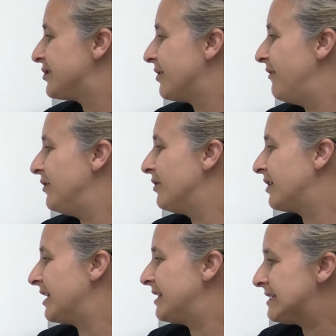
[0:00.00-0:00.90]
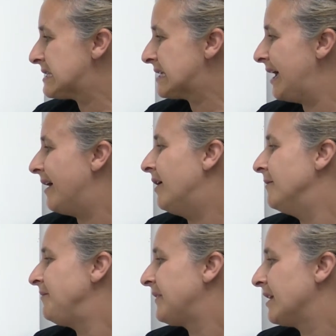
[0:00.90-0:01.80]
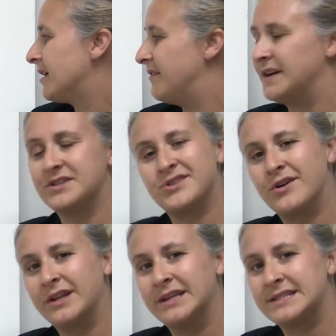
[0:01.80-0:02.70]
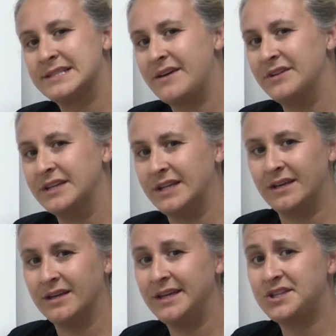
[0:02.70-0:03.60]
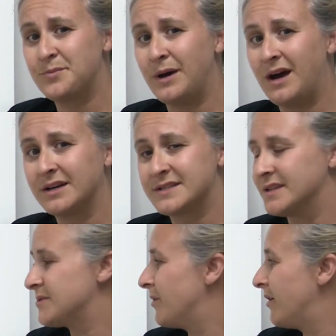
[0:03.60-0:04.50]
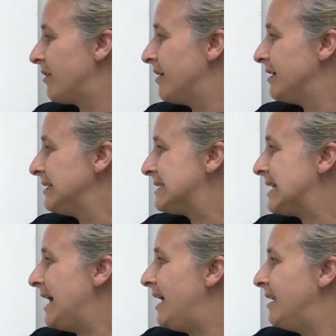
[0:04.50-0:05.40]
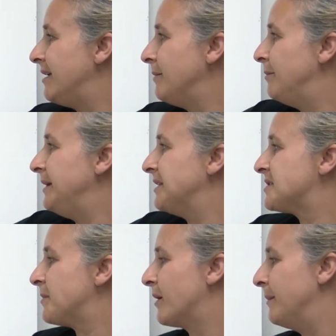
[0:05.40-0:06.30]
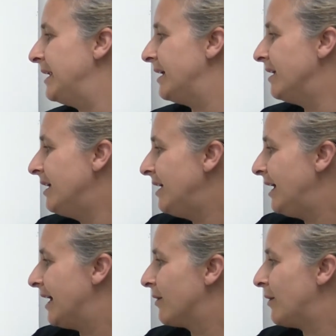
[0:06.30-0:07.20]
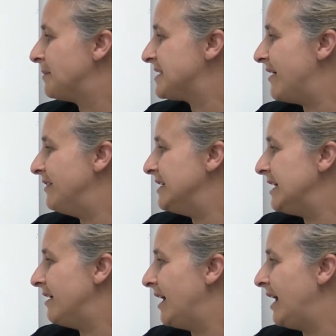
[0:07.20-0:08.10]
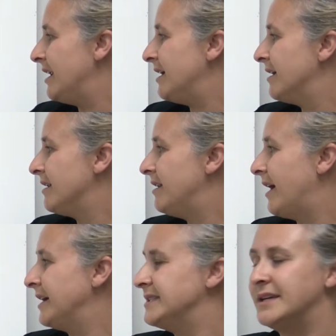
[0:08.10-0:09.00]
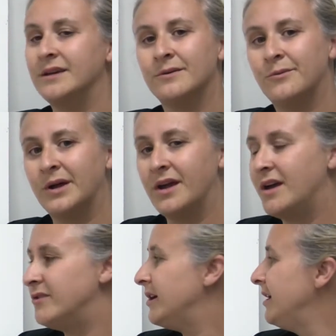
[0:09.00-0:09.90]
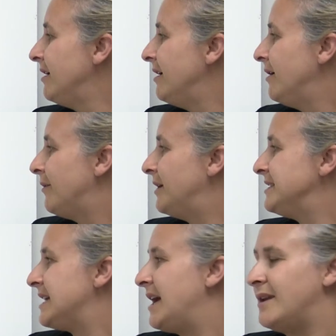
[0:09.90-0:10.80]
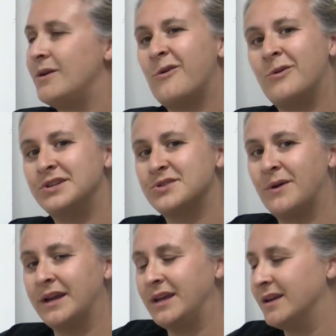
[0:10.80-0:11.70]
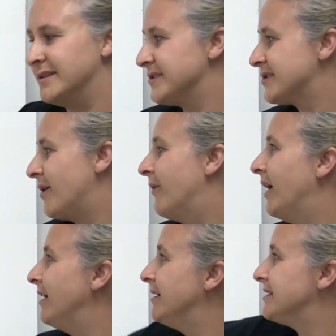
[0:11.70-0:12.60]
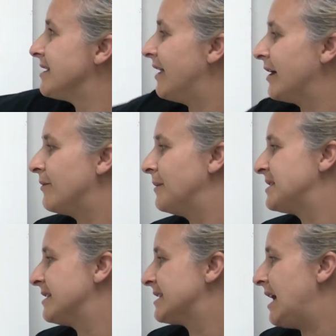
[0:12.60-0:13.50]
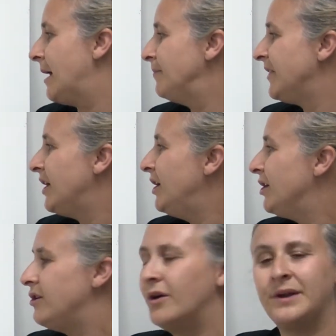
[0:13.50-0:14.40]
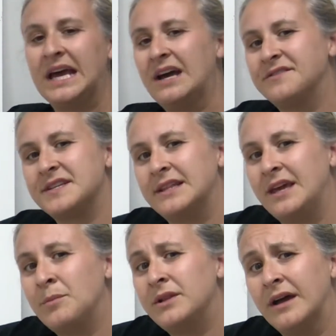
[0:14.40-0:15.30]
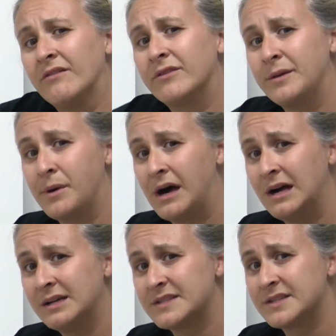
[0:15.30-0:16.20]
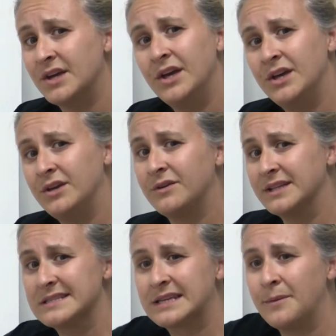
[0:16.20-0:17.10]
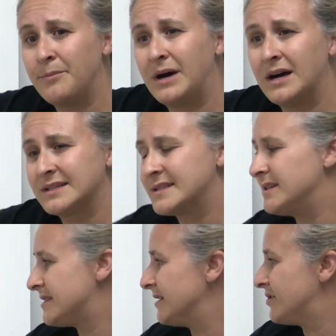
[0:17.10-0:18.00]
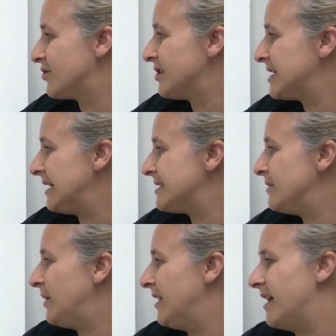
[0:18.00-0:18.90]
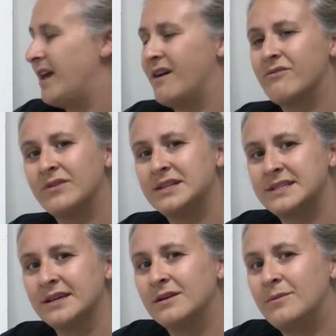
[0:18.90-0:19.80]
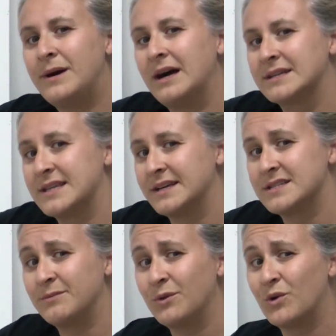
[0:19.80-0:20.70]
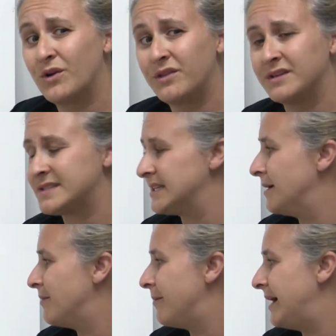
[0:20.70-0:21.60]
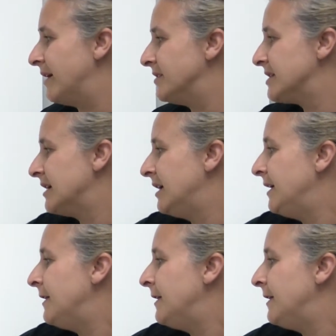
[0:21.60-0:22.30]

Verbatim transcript: So if you look at this scale, if I started at 70, each box is worth 10 beats per minute. I go up 70, 80, 90, 100, 110, 120, and so on until I go up to the top. You don't have to label every box. You can skip boxes. It just has to be that every single box has to be worth the same amount.